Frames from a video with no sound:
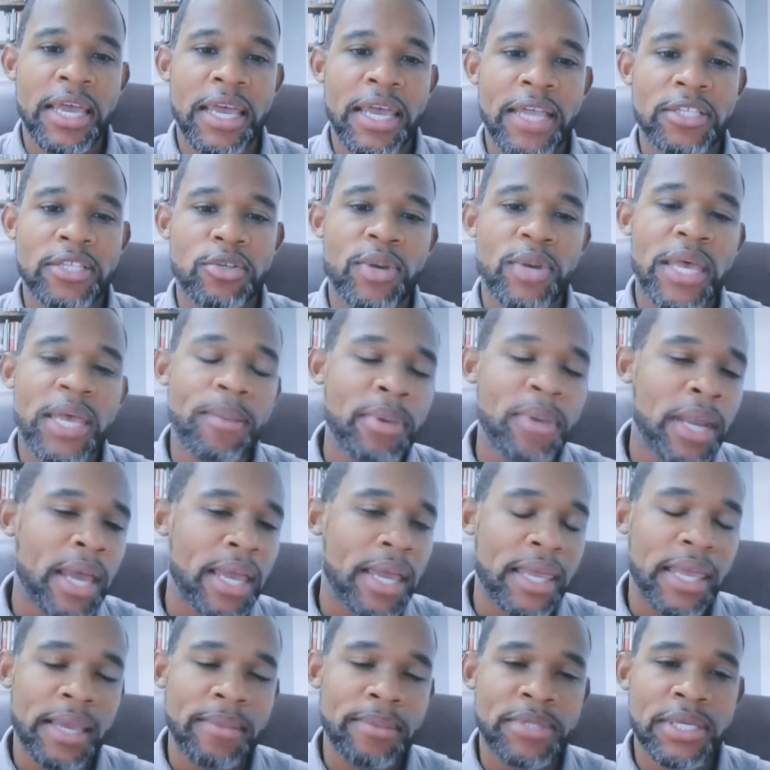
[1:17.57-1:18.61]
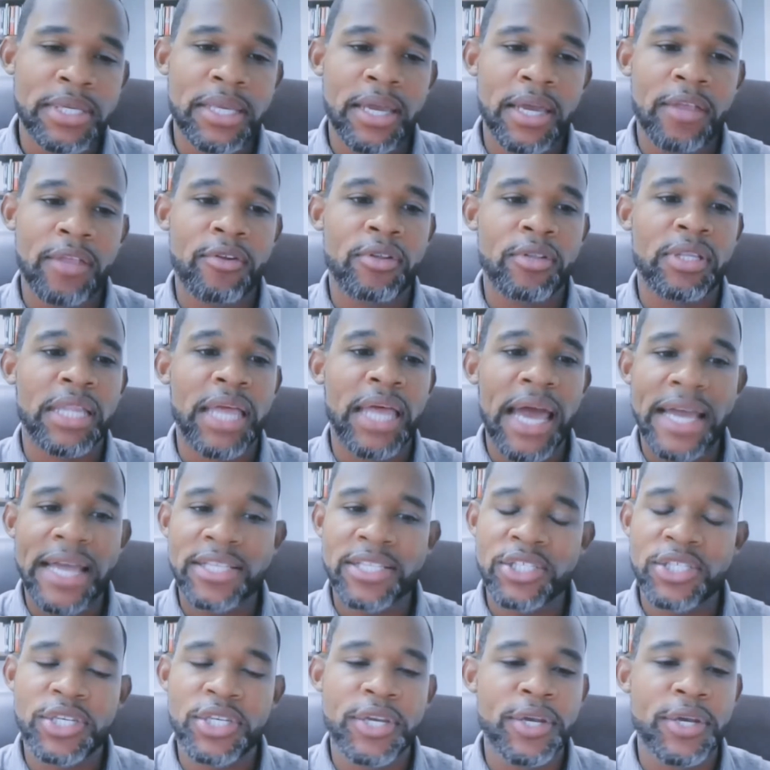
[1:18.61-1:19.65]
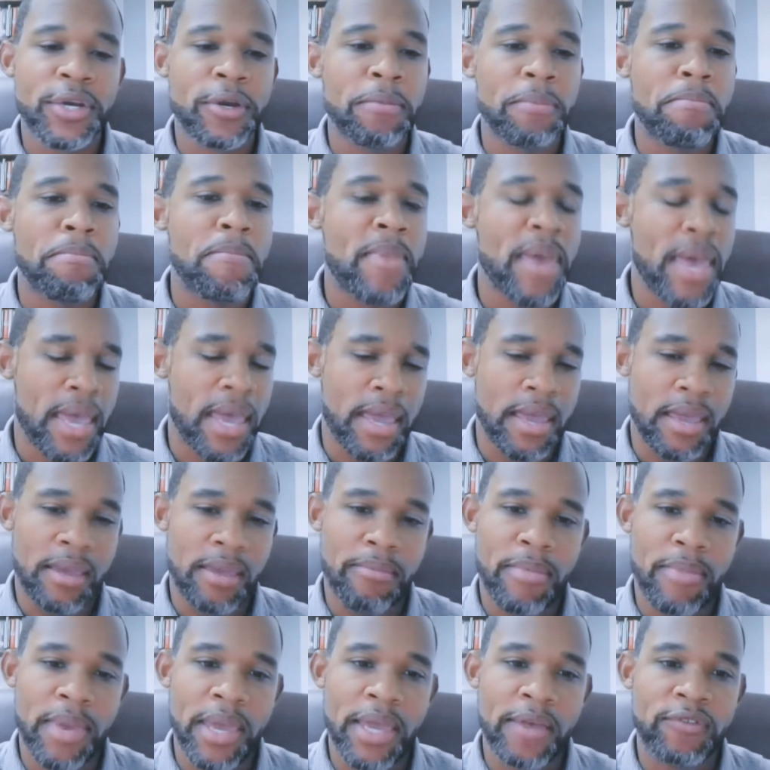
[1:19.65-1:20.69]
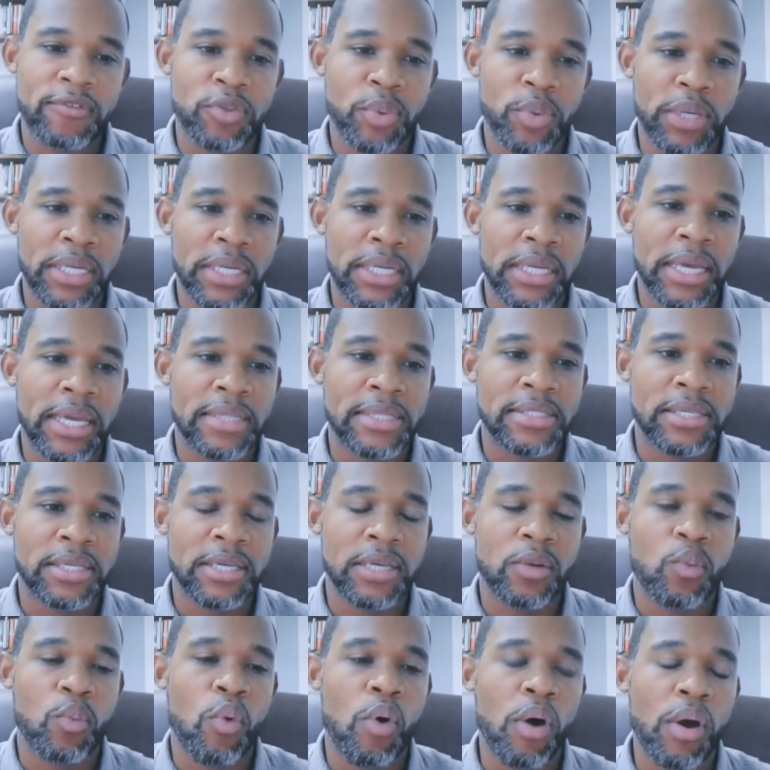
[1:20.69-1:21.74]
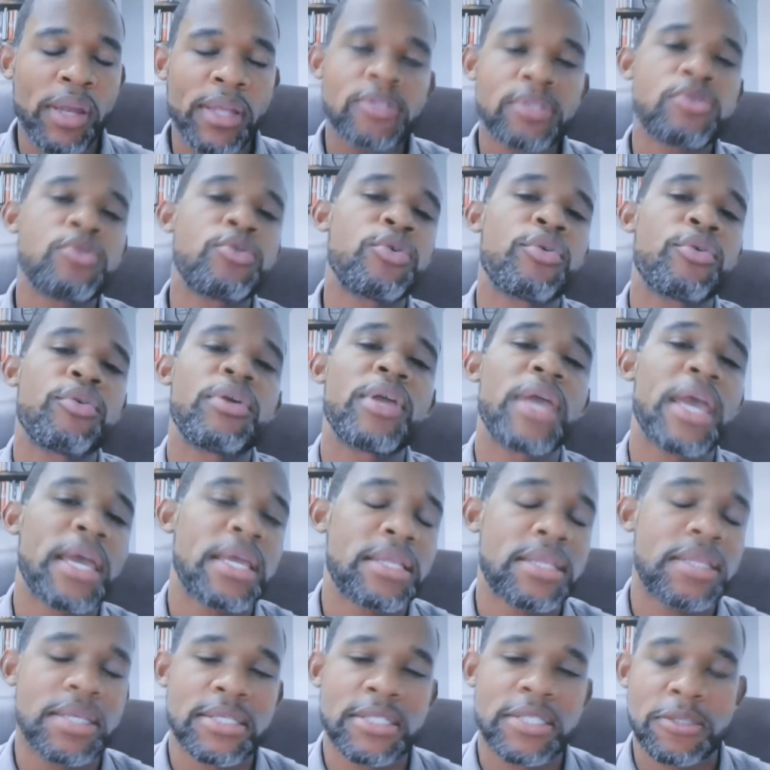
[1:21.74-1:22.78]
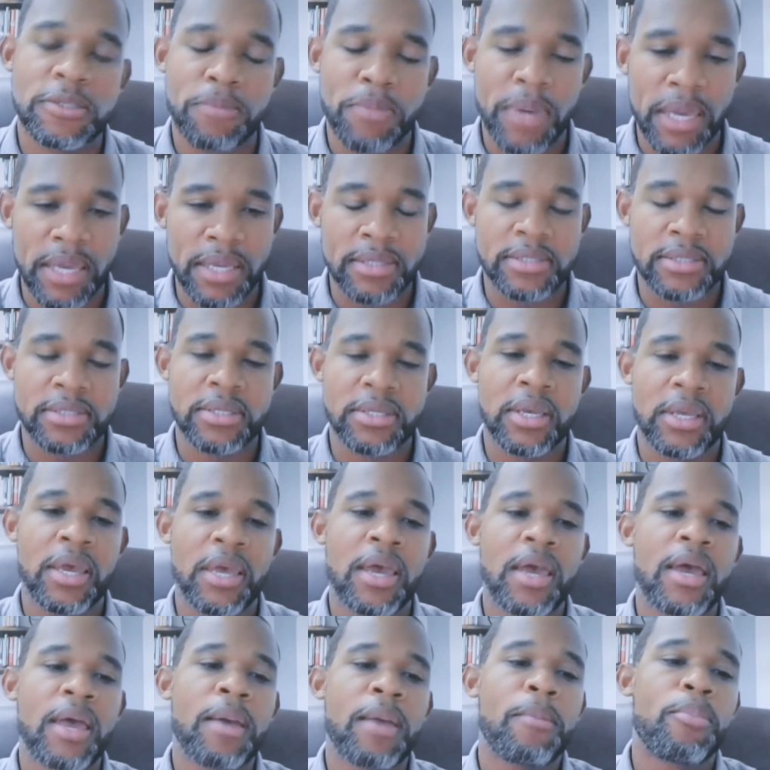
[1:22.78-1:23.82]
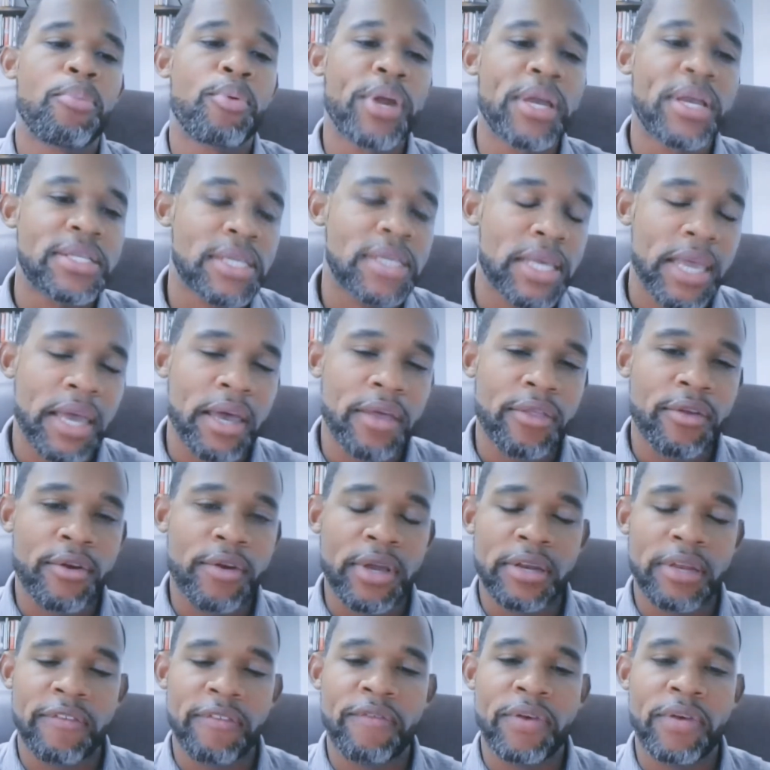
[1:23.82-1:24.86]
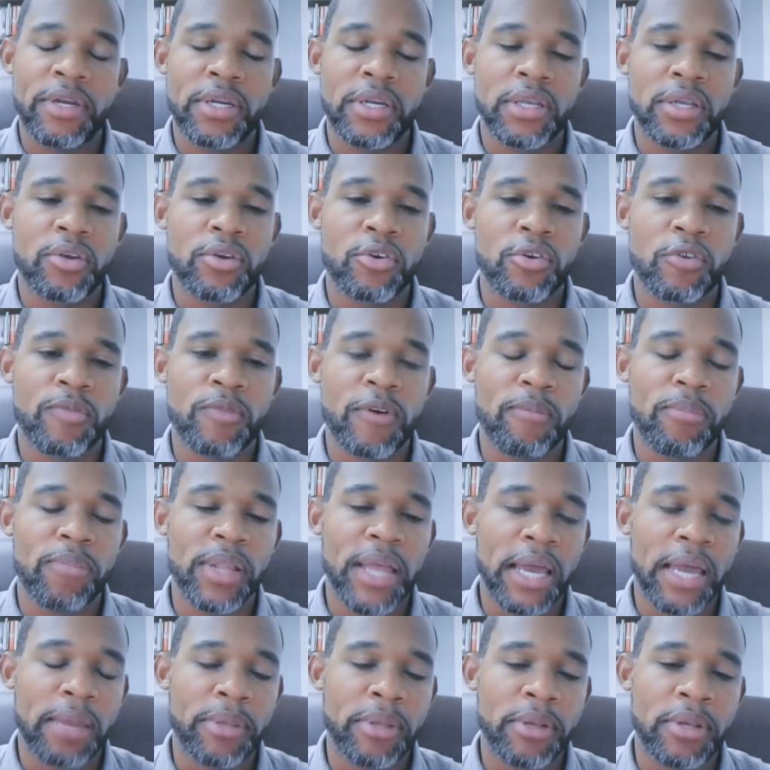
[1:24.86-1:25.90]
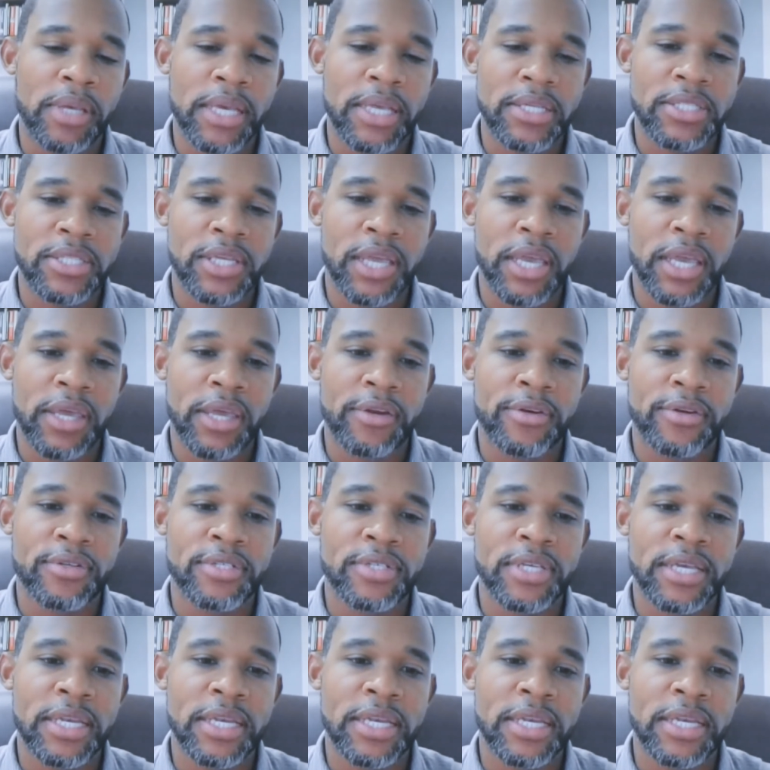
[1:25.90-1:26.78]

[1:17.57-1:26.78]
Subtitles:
And so him and I came together last year, May of 2019, wanting to create this space, bring together an affinity group of black male educators.